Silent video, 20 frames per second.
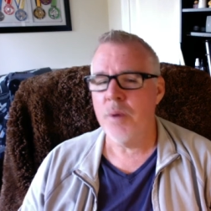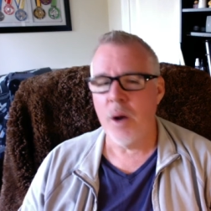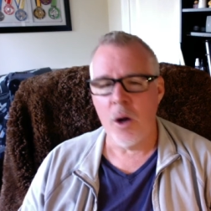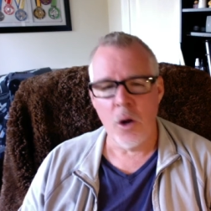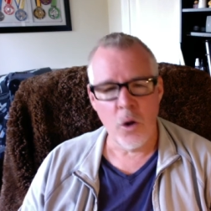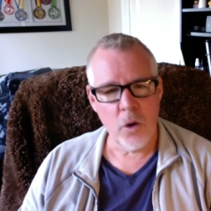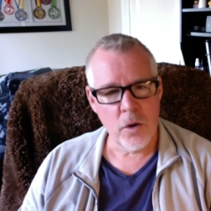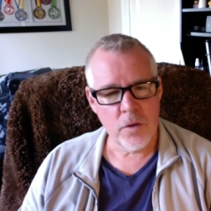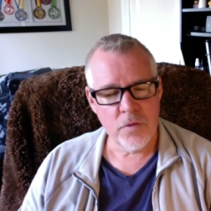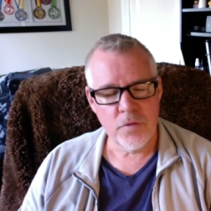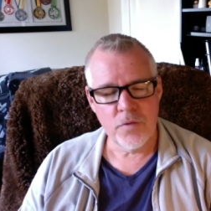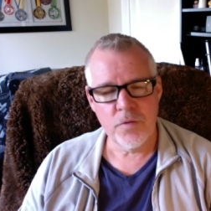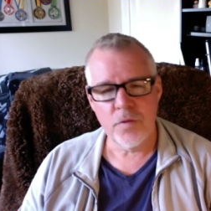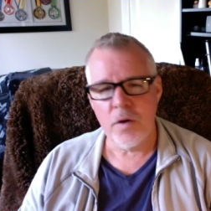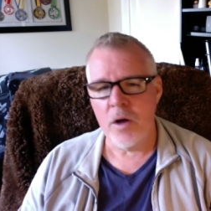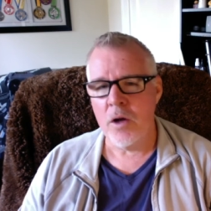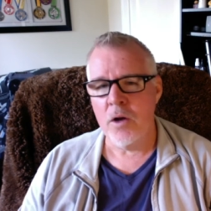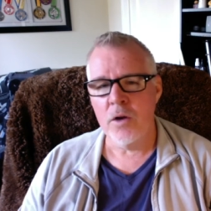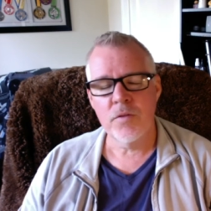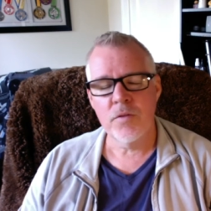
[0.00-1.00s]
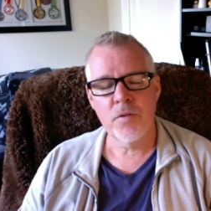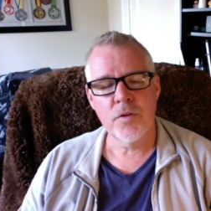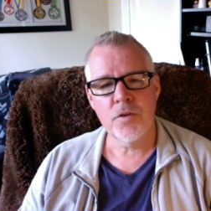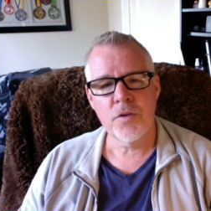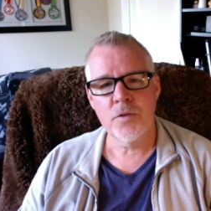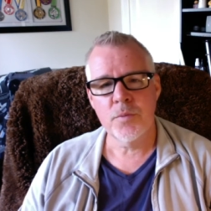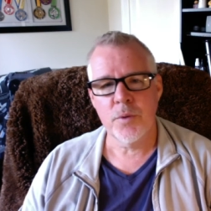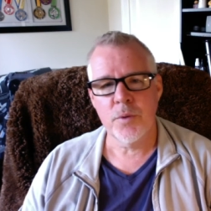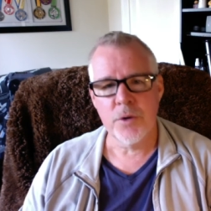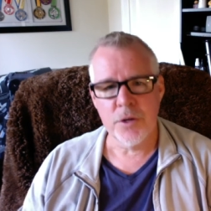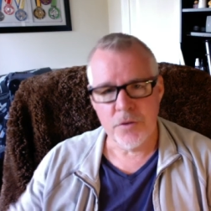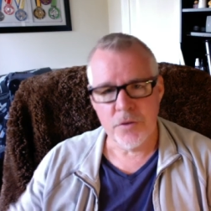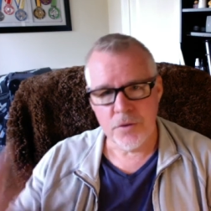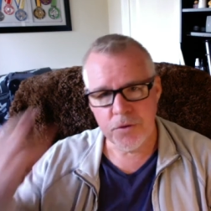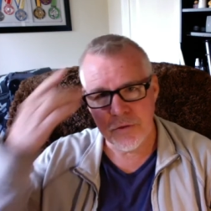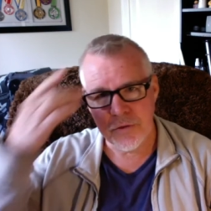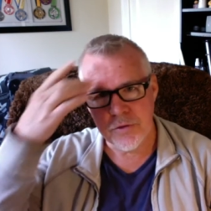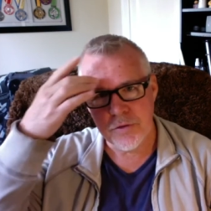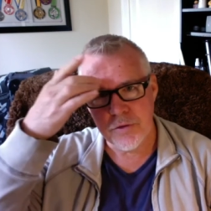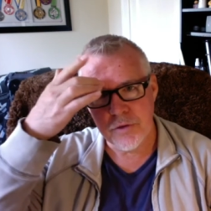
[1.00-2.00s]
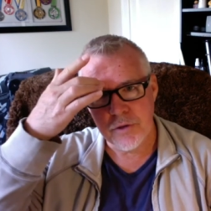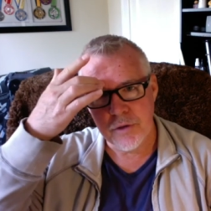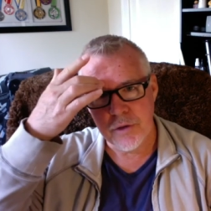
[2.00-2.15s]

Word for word: all of all of us preachers